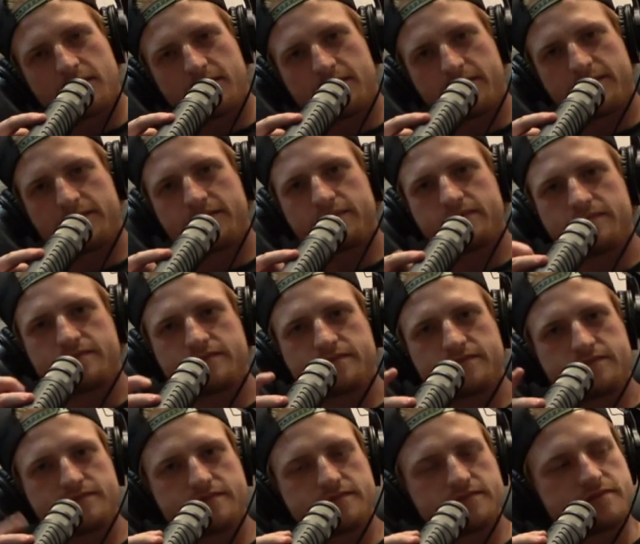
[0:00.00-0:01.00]

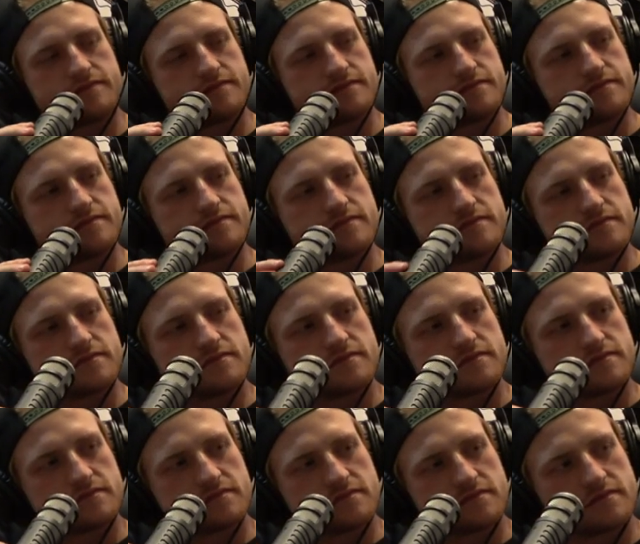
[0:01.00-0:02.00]

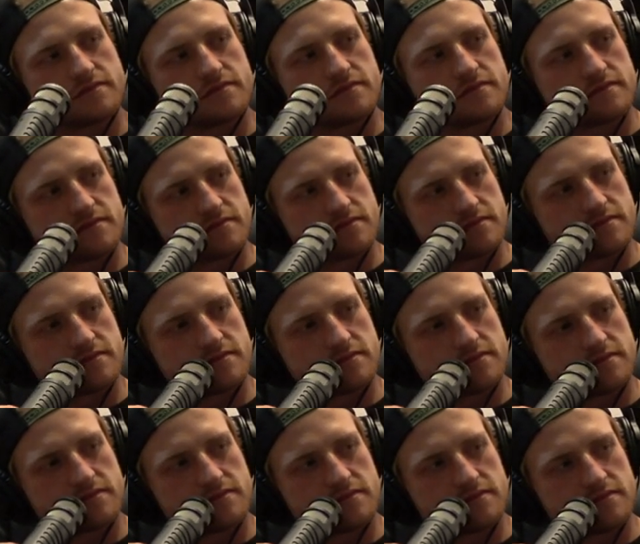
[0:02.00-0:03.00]

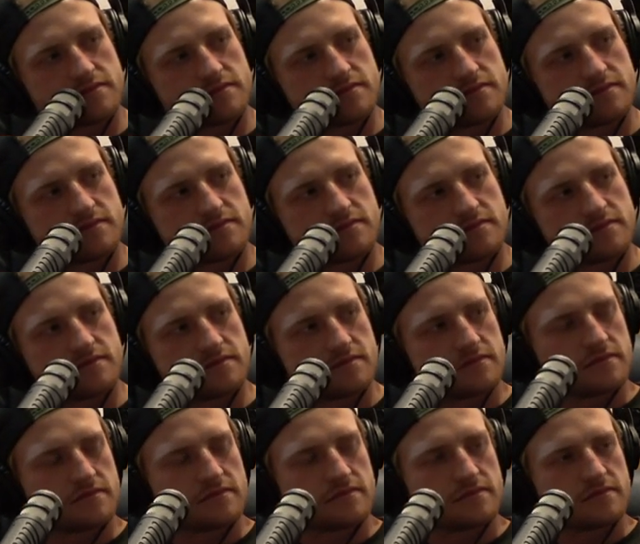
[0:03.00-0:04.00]

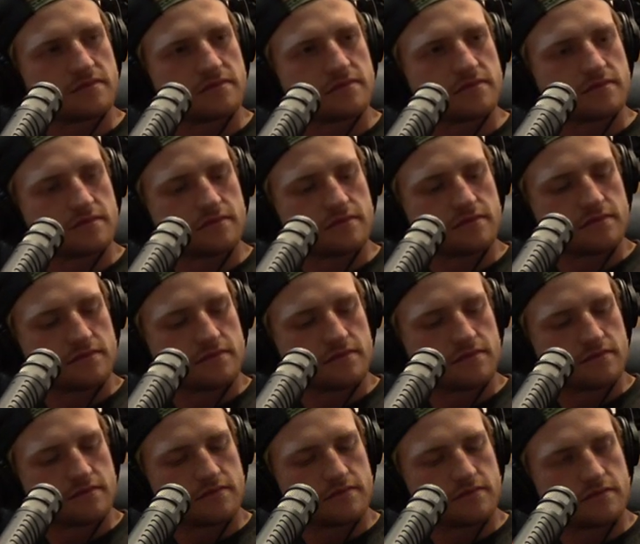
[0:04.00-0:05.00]

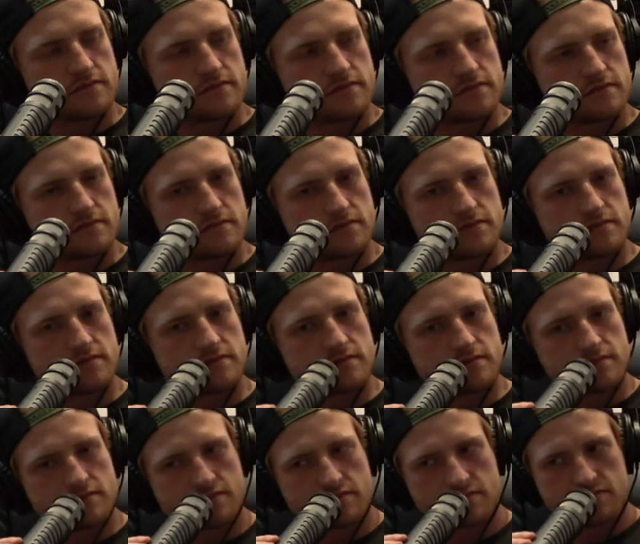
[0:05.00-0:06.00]
[no speech]